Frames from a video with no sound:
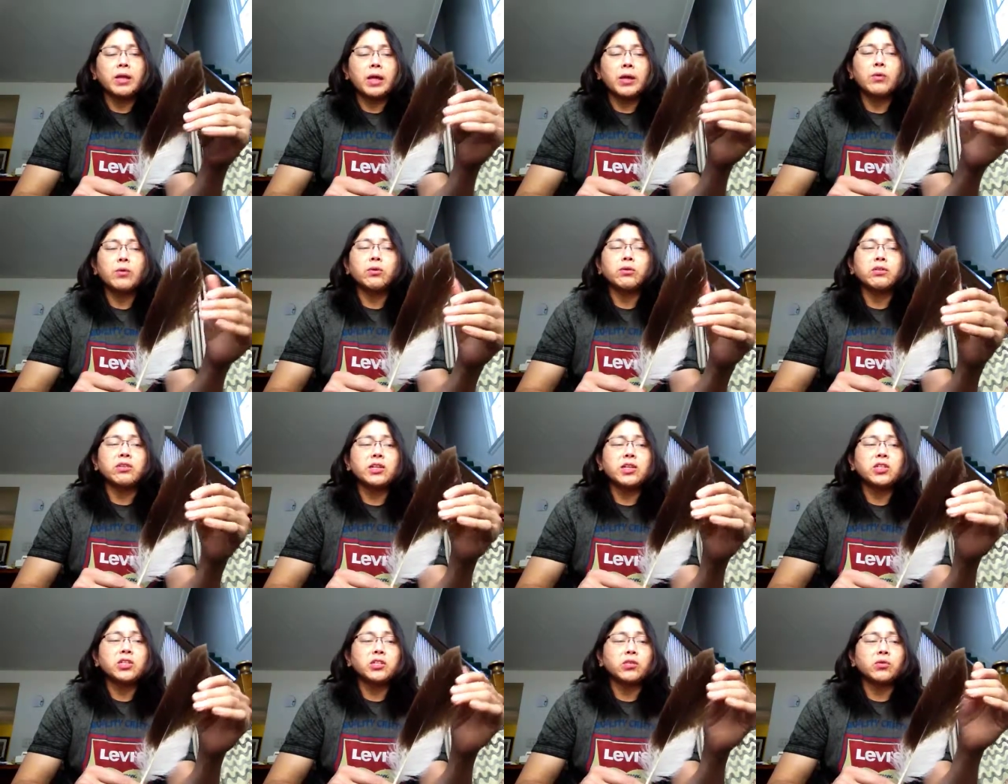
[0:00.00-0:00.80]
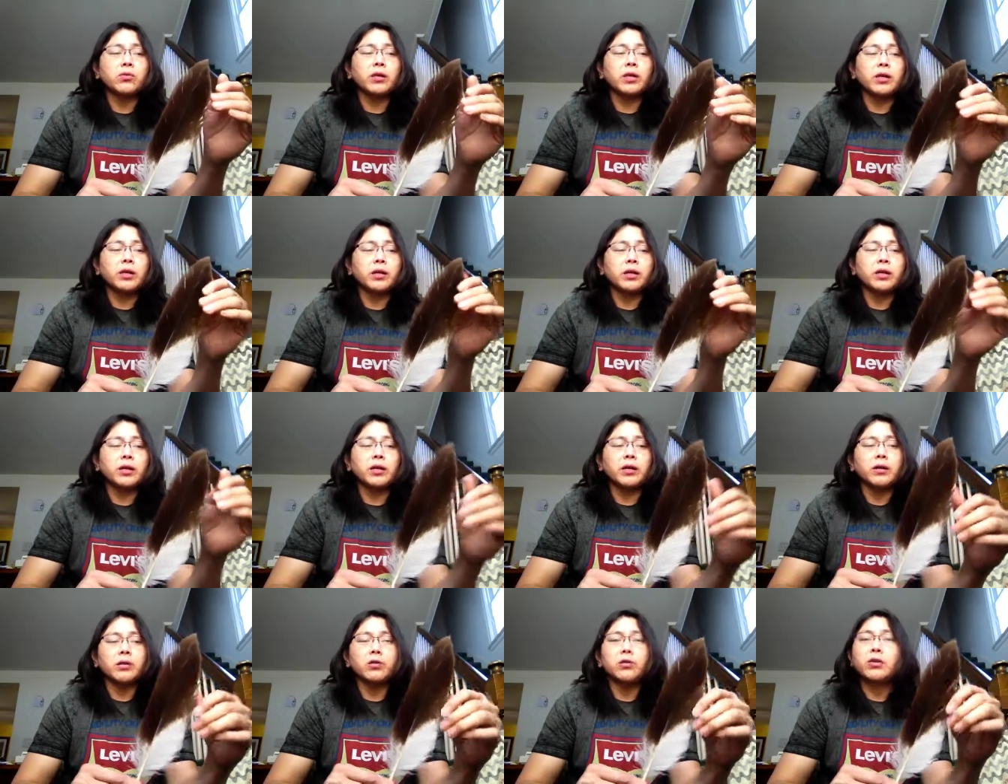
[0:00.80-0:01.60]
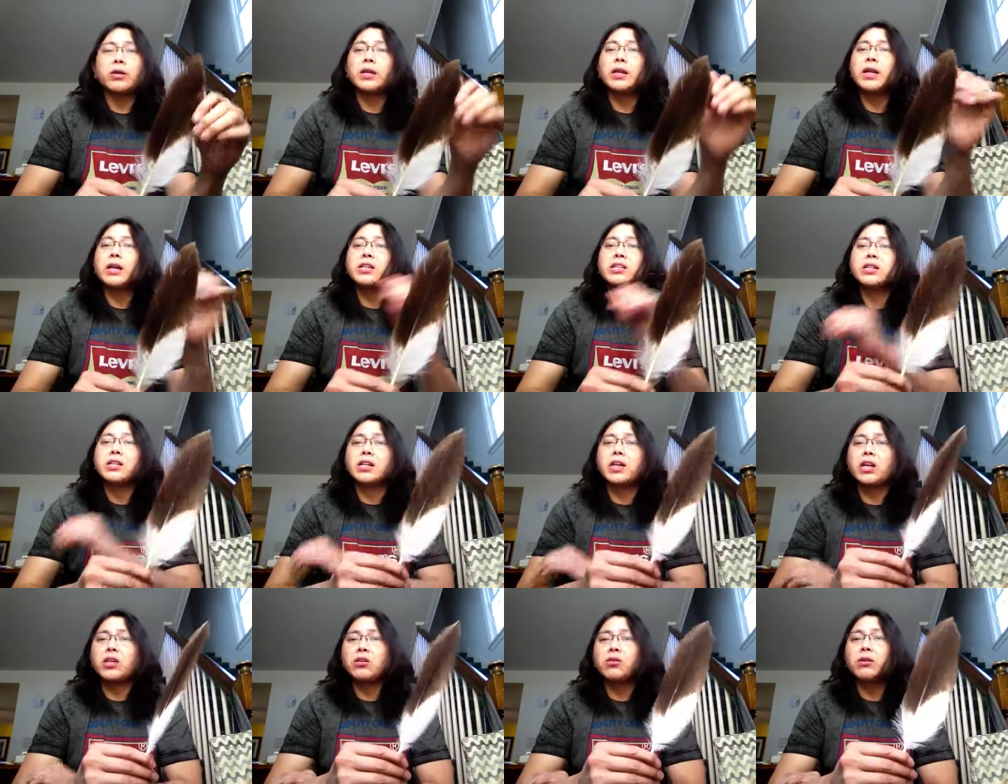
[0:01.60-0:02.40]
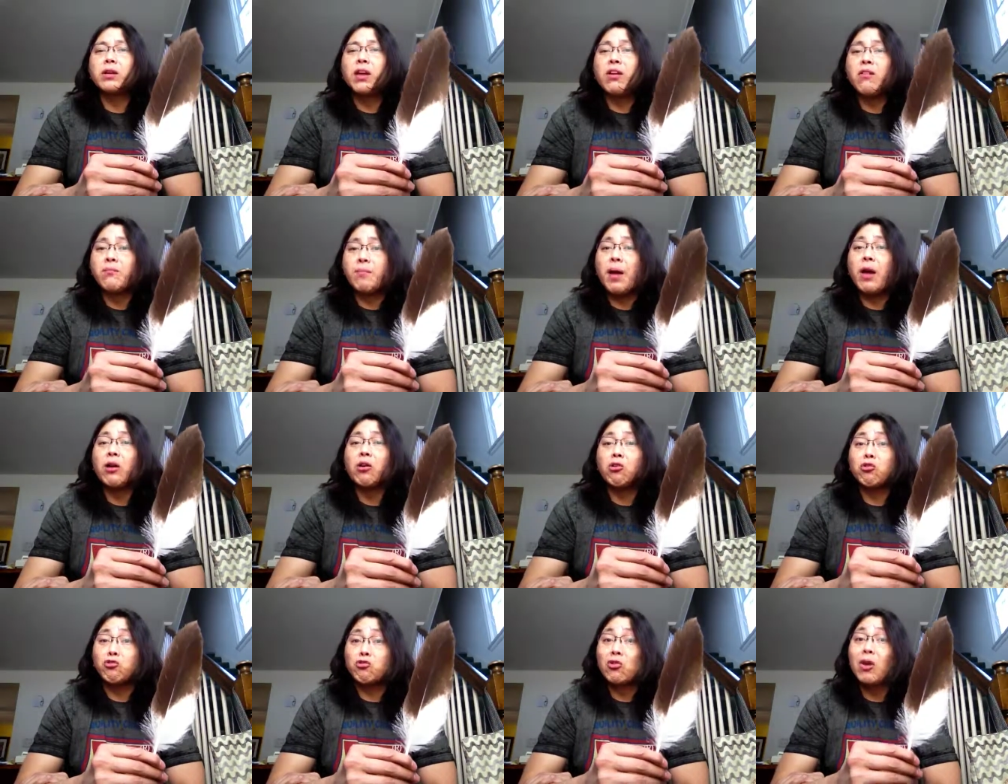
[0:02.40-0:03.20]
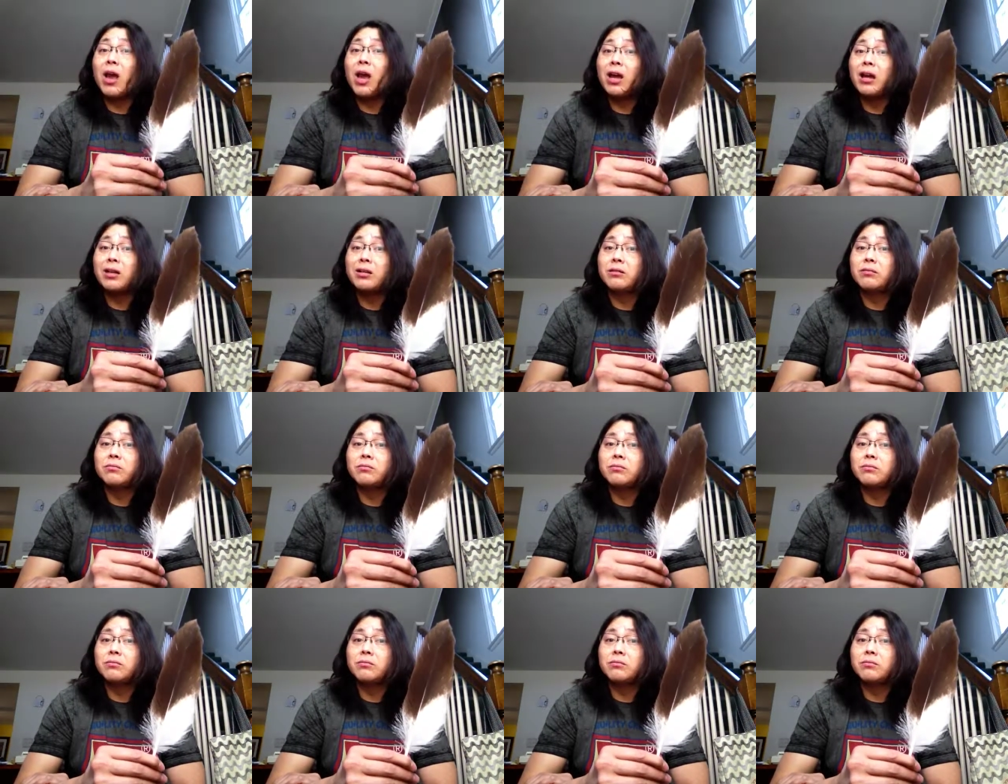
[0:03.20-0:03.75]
It will teach you, and uh, you can actually get your life back on track.